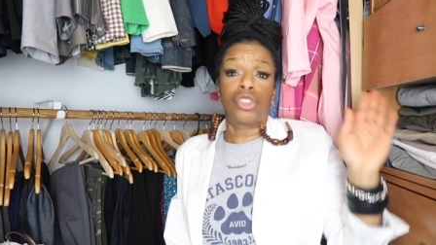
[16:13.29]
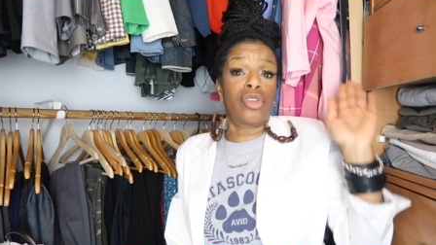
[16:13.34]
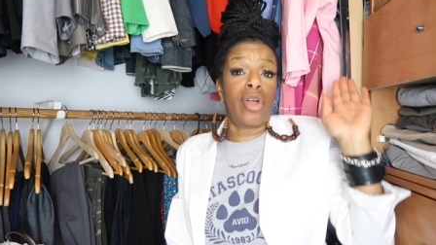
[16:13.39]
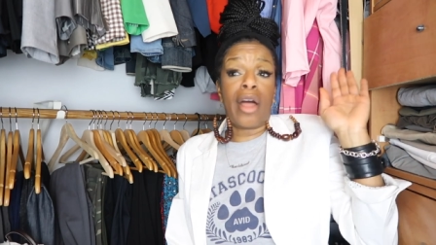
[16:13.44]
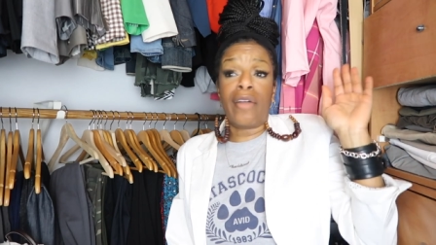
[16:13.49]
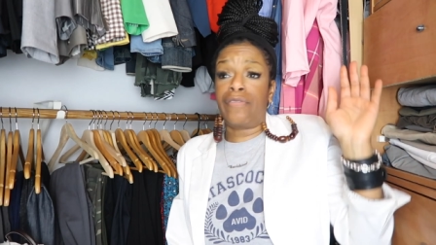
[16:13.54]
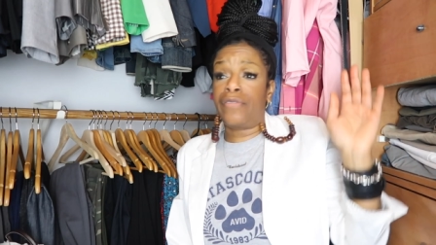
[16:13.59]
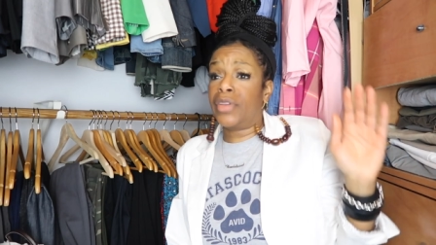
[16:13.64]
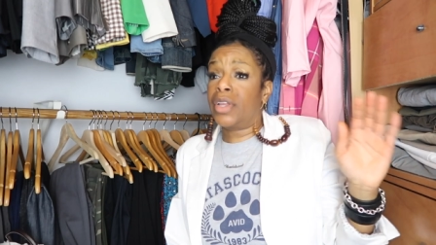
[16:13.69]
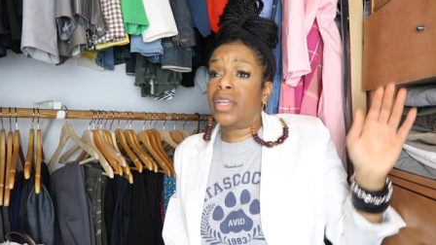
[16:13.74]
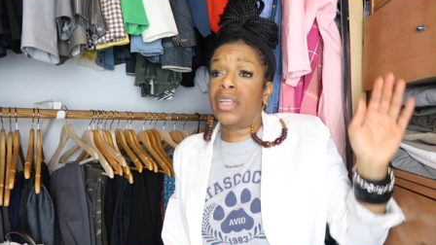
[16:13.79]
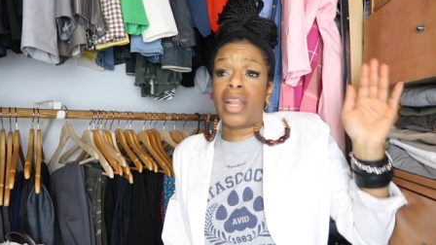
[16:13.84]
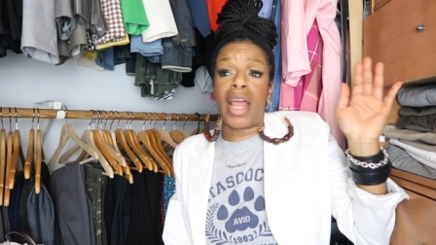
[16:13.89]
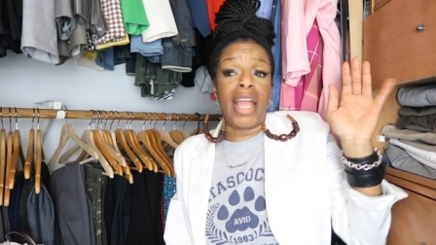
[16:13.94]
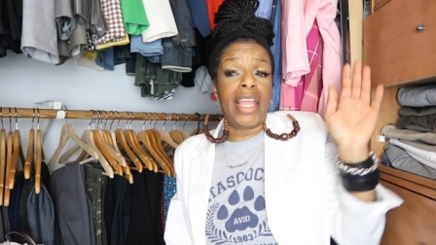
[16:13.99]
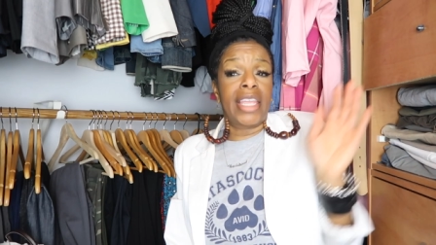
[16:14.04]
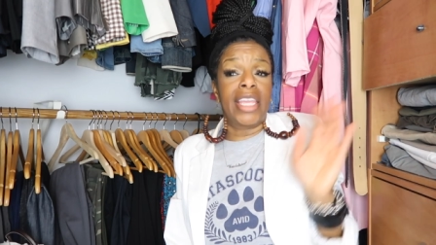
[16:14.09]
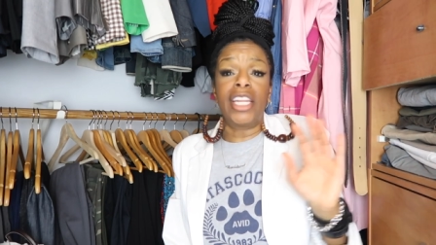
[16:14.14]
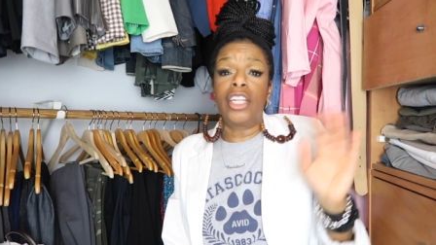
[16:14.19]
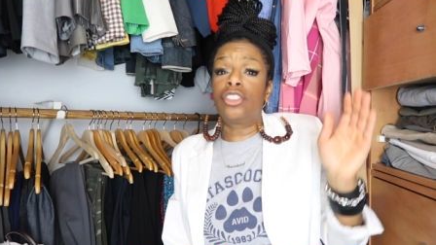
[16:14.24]
So I figured
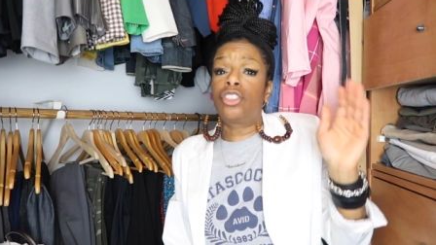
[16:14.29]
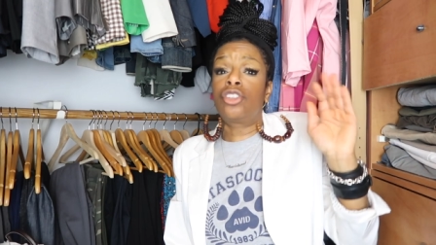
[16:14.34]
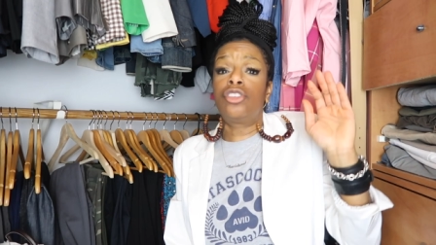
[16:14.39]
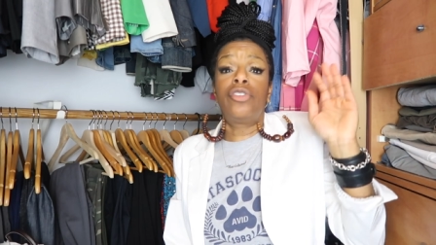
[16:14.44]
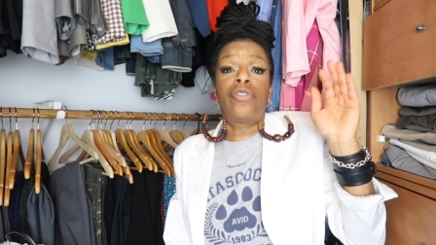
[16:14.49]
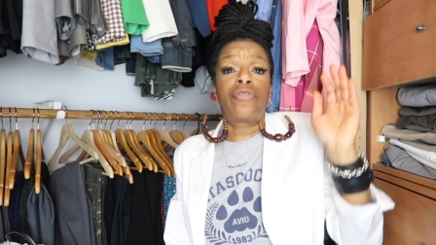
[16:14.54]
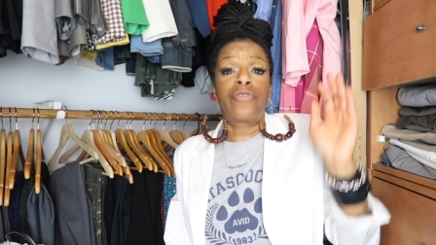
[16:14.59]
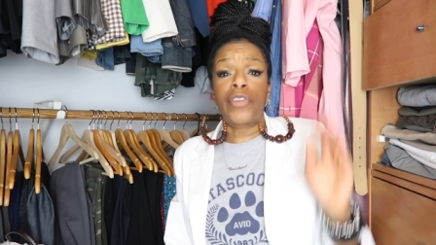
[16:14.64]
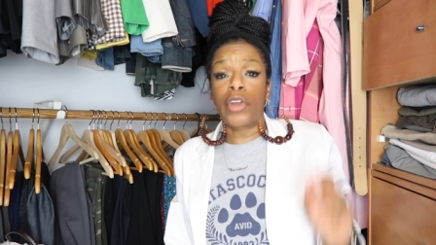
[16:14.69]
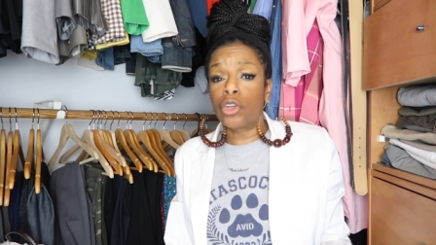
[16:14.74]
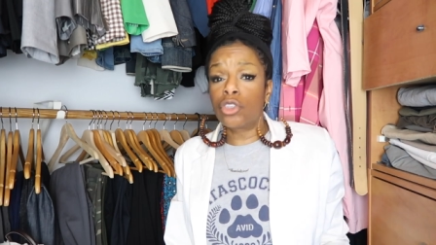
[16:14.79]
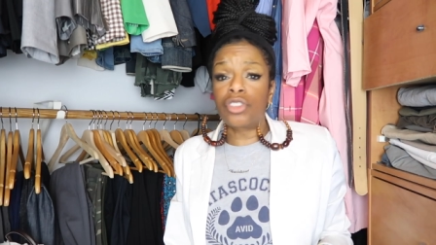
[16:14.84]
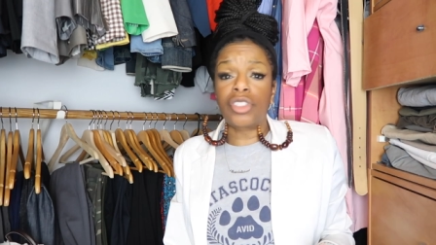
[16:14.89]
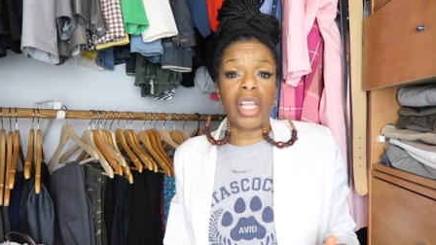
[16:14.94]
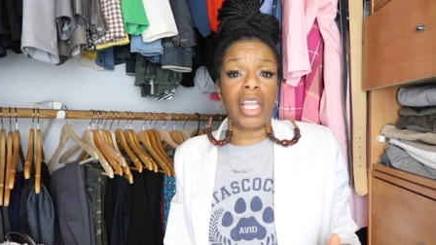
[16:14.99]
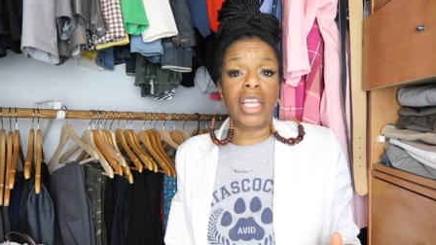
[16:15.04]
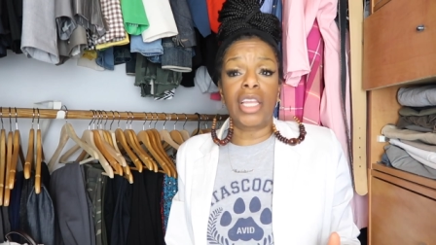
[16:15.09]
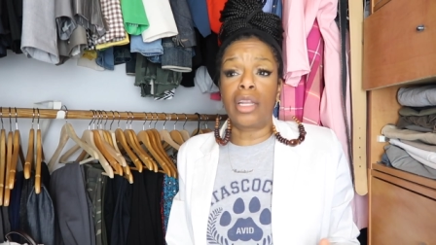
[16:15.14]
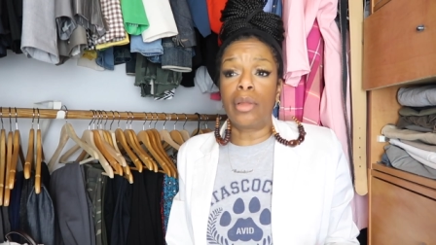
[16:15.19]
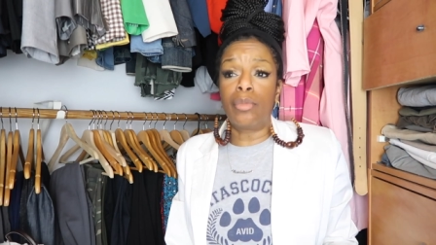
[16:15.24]
I'd get it to you first
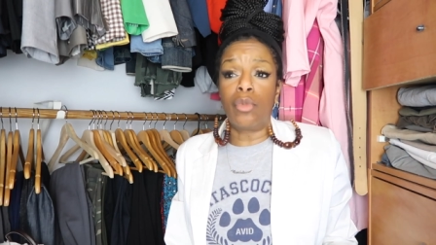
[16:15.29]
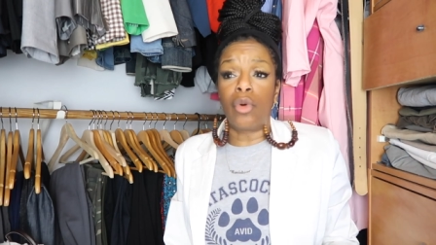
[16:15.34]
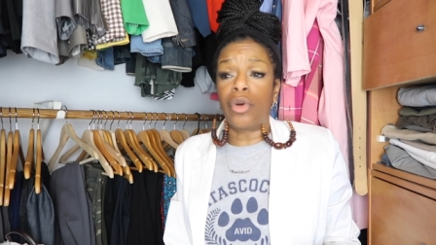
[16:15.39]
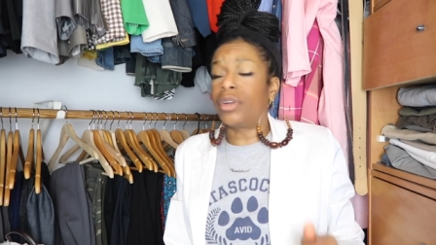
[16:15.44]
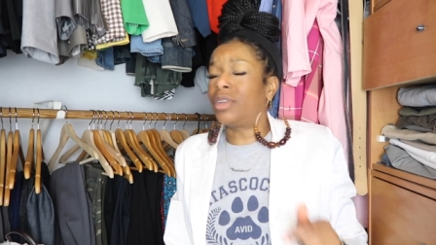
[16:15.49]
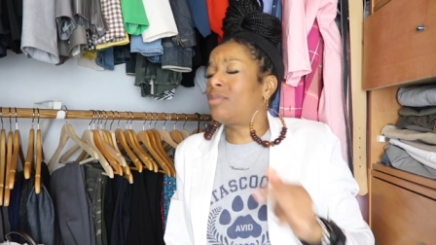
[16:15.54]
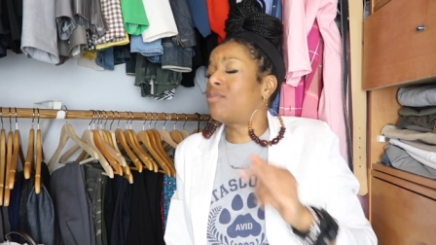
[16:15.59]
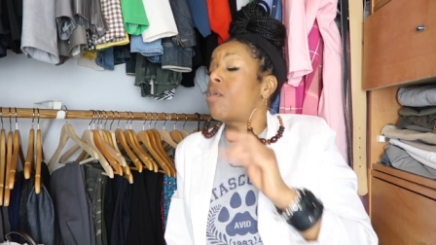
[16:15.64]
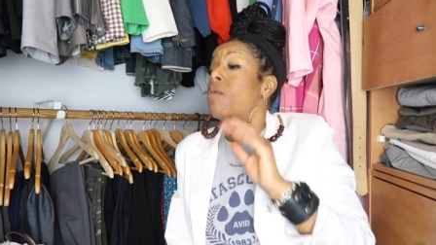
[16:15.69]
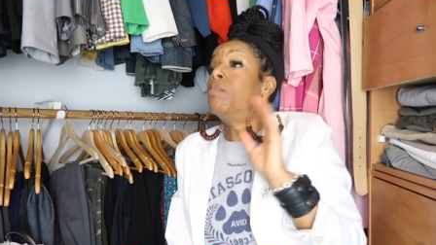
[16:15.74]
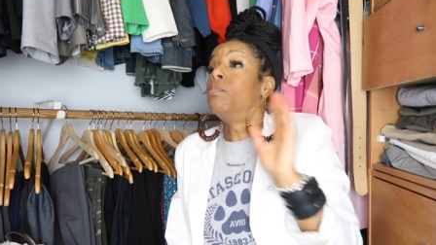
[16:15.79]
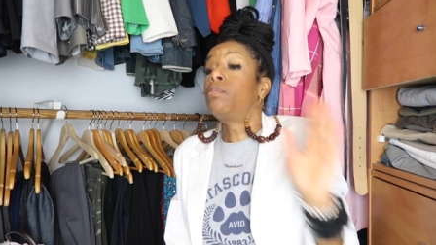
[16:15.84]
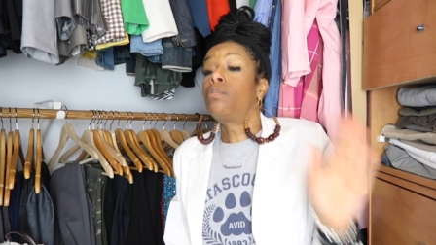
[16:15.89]
thing in the morning.